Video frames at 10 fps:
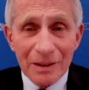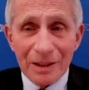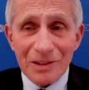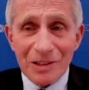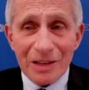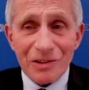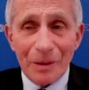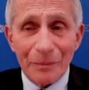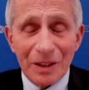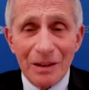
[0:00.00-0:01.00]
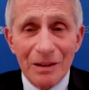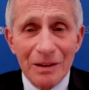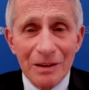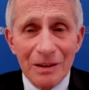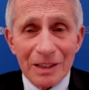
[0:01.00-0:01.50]
It's not something
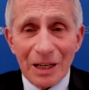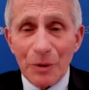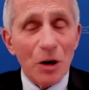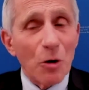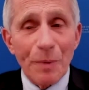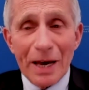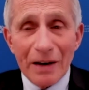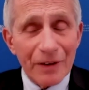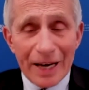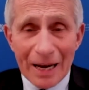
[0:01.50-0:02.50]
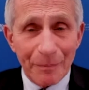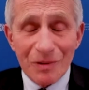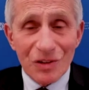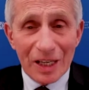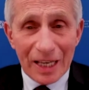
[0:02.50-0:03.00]
that we hope ever
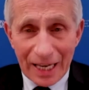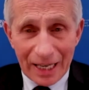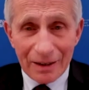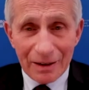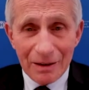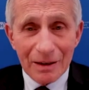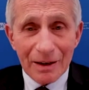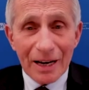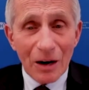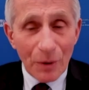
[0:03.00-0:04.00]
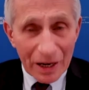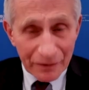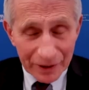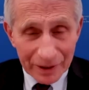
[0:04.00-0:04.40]
happens again. However,